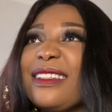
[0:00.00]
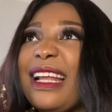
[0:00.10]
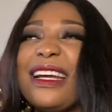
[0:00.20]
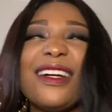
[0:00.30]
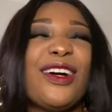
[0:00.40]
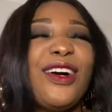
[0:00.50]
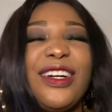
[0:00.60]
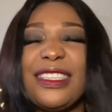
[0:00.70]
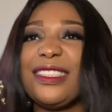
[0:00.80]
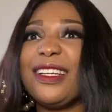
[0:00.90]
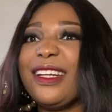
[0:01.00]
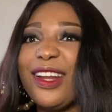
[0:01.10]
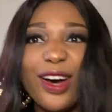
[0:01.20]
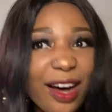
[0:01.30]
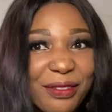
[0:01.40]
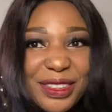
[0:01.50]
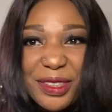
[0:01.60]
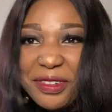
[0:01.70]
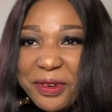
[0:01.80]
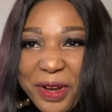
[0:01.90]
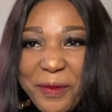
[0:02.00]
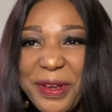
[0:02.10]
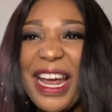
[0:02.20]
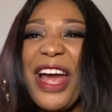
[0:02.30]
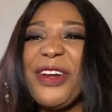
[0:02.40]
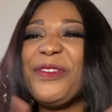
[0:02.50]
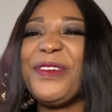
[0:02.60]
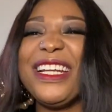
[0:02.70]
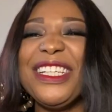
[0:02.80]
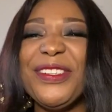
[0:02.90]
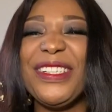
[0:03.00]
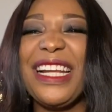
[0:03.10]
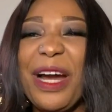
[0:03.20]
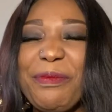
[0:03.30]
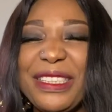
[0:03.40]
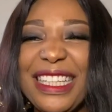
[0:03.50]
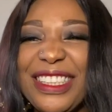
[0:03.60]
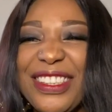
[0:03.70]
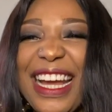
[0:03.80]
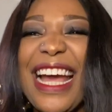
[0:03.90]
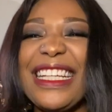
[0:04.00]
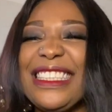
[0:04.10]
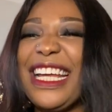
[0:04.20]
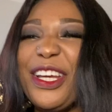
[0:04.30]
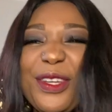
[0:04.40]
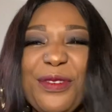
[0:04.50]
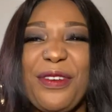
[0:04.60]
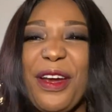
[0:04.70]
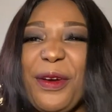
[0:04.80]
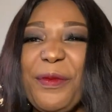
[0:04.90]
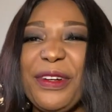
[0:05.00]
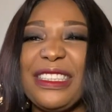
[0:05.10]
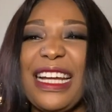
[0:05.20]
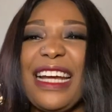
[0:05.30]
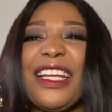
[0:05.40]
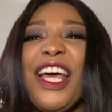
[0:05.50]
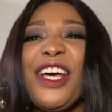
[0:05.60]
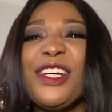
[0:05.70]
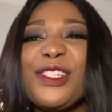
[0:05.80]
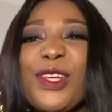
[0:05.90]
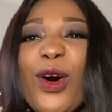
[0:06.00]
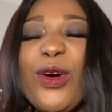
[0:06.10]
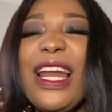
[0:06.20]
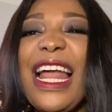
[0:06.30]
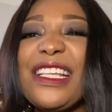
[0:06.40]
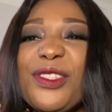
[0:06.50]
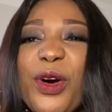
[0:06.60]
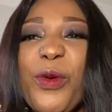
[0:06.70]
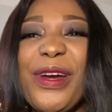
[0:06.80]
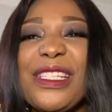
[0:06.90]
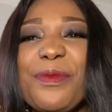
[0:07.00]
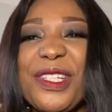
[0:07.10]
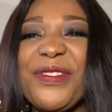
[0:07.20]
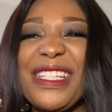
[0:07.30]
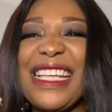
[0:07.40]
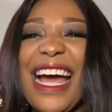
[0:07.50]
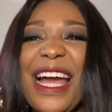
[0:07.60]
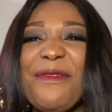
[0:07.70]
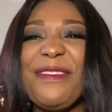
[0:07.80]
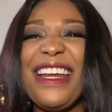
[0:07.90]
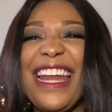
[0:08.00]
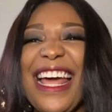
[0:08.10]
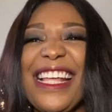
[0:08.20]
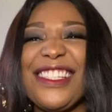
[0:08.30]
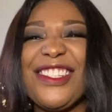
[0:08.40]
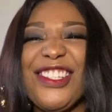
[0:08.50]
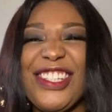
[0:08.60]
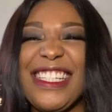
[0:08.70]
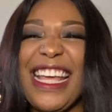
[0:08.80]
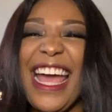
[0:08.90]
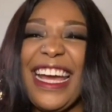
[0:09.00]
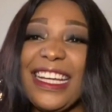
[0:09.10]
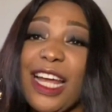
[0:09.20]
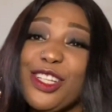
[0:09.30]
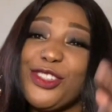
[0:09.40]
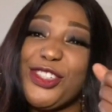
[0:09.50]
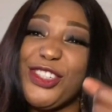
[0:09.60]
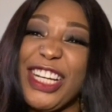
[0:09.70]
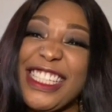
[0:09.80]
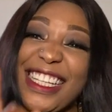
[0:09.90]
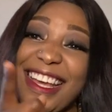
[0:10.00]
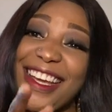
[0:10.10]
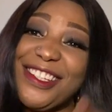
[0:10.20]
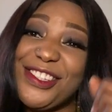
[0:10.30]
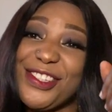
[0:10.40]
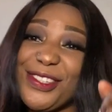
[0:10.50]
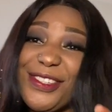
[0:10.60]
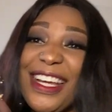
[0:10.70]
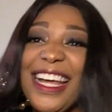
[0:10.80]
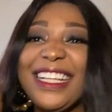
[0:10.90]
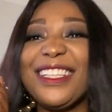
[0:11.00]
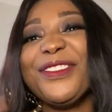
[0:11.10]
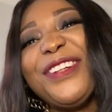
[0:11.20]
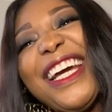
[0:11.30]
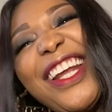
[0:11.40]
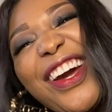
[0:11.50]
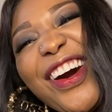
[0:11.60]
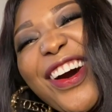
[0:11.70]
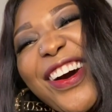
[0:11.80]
Like, gosh, the love is overwhelming. I really, really appreciate you guys. Thank you very much, guys. So let's not waste much of the time. Let's just head straight into the video.